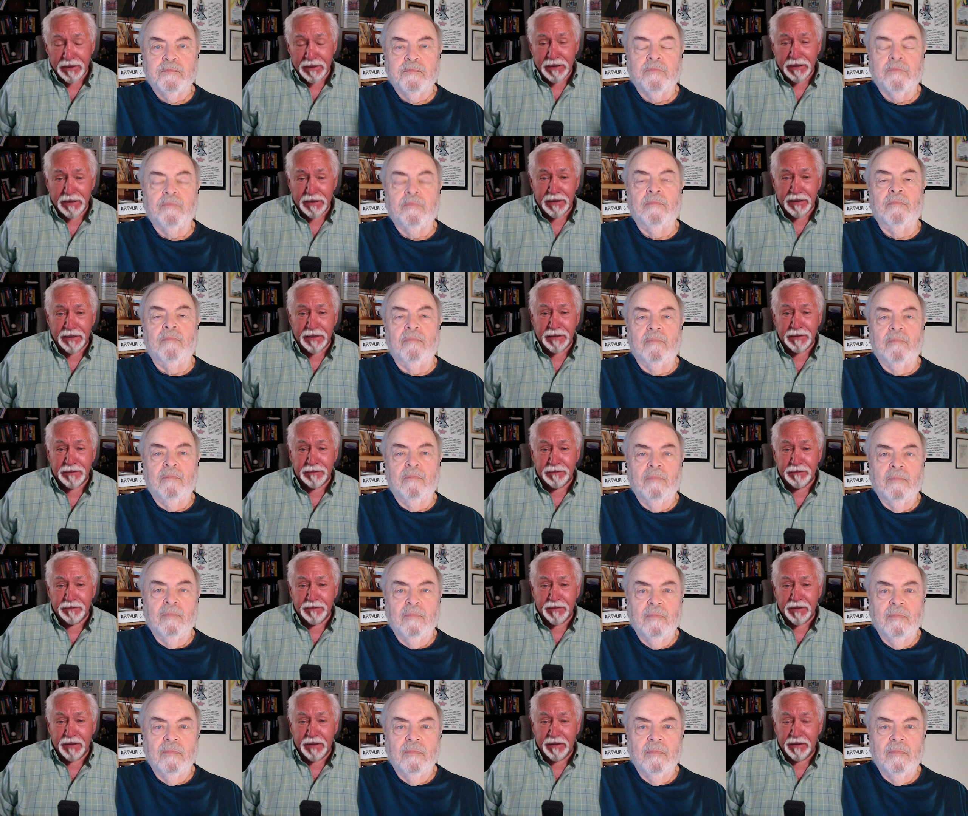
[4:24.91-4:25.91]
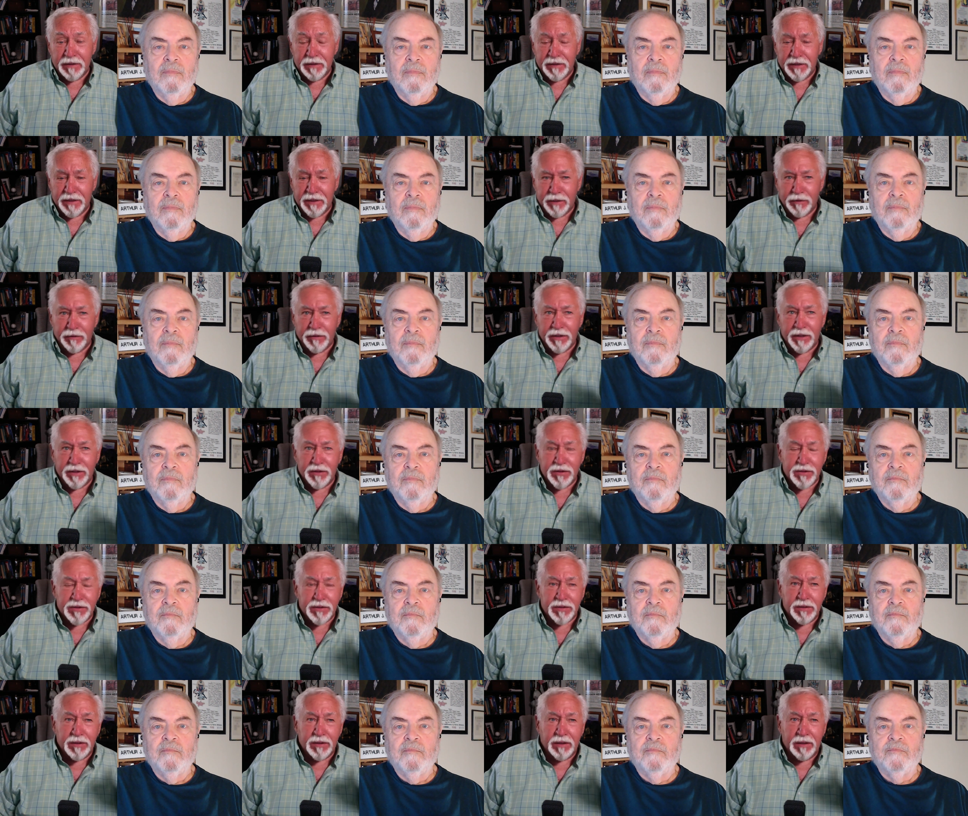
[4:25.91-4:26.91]
Speaker 1: Mm. Um, there
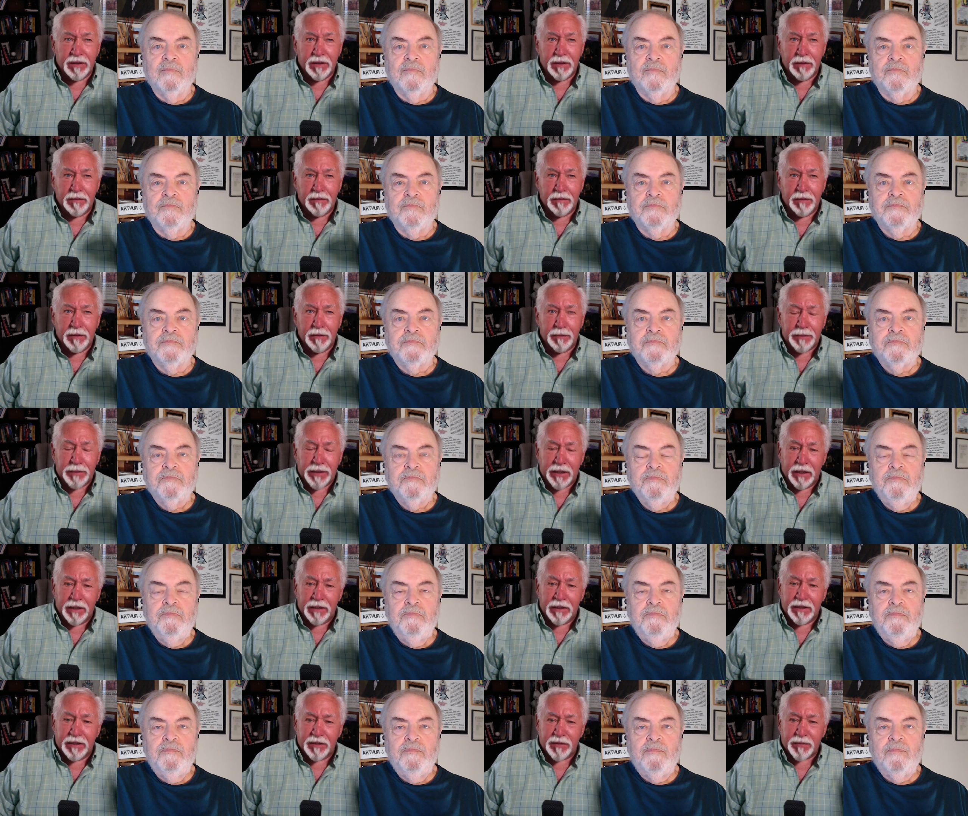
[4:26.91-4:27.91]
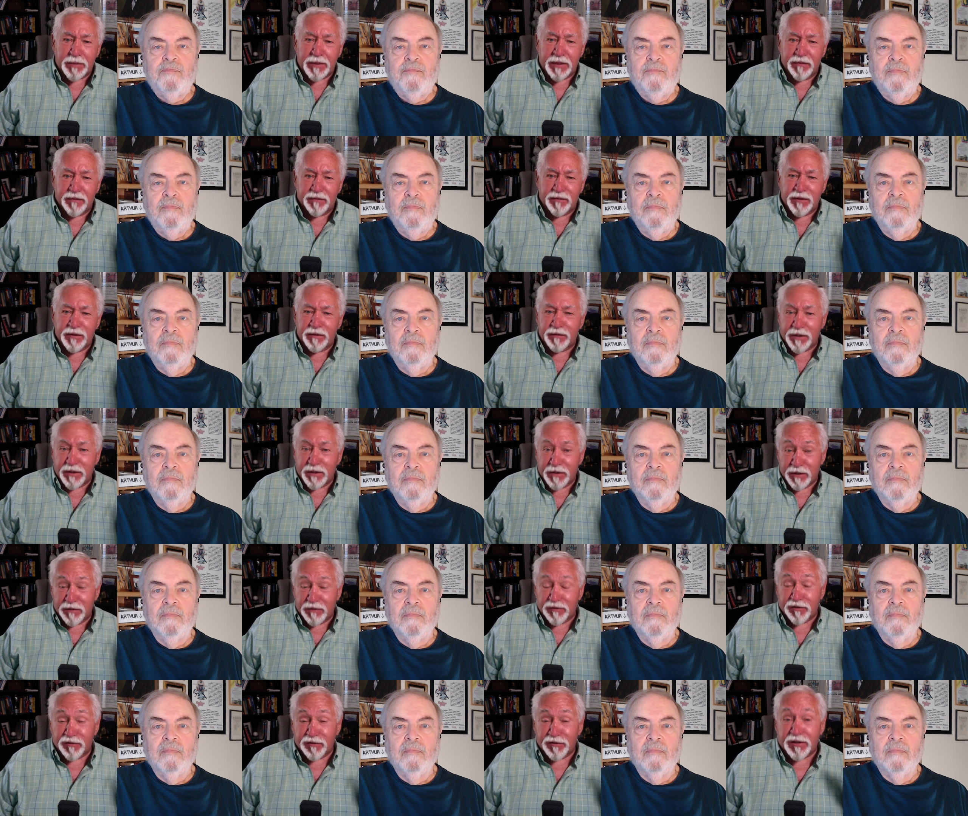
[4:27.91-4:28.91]
is uh, beyond SPF
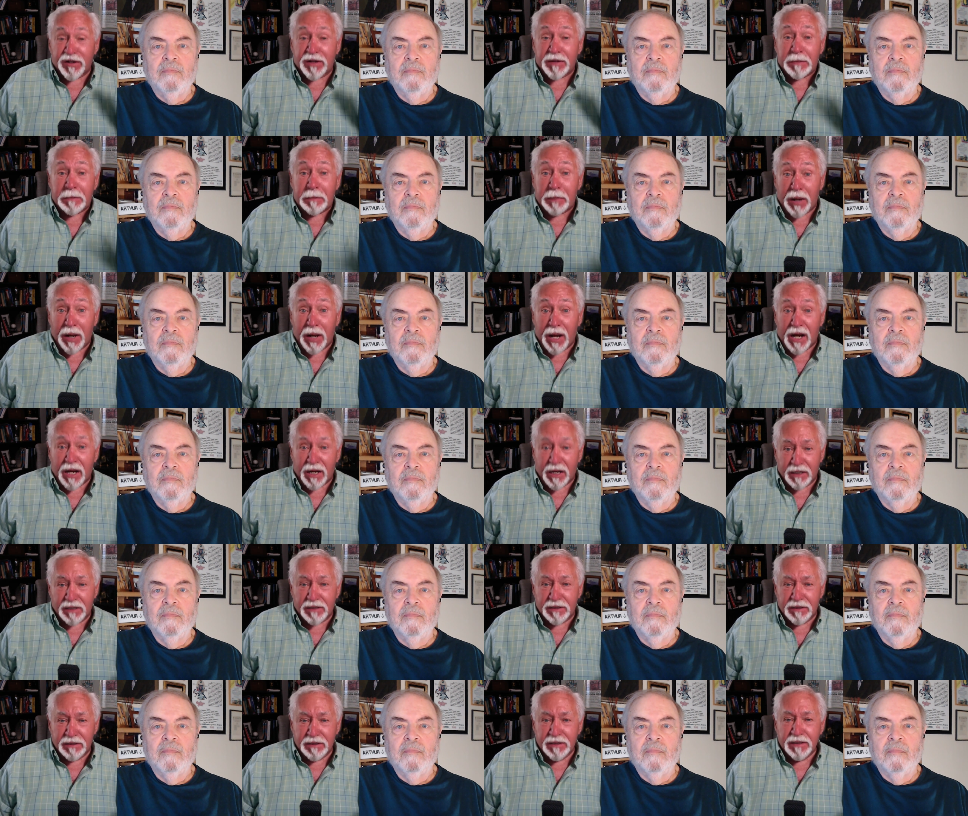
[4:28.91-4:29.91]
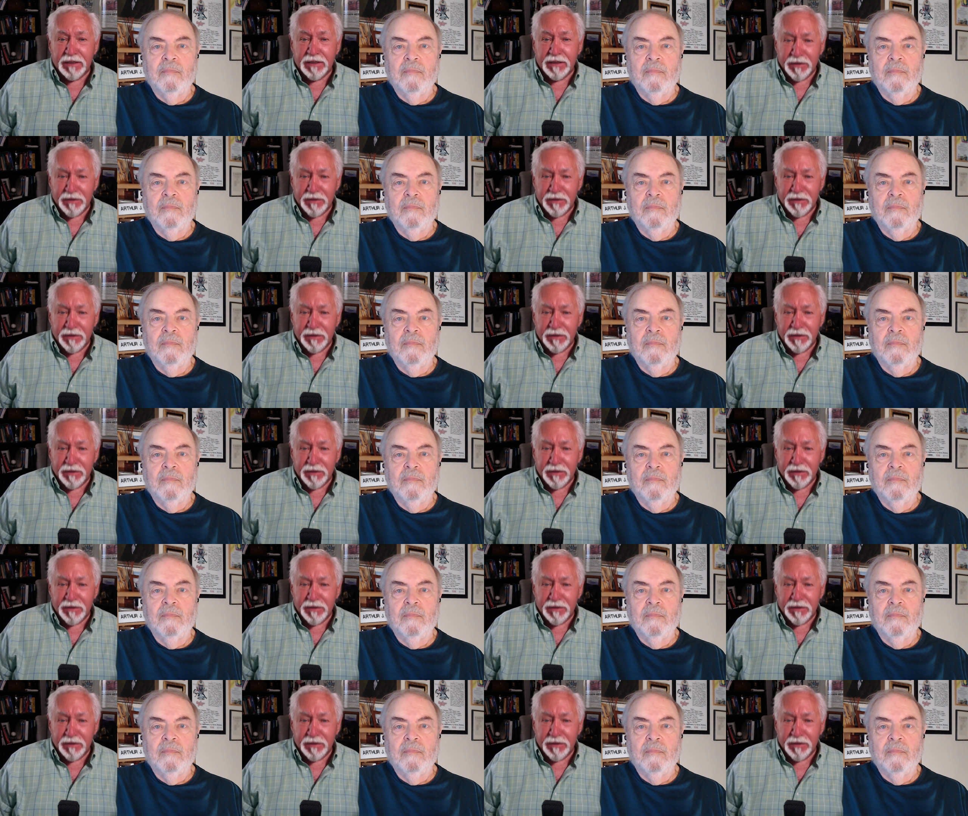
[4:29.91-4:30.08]
50, there's a sun block.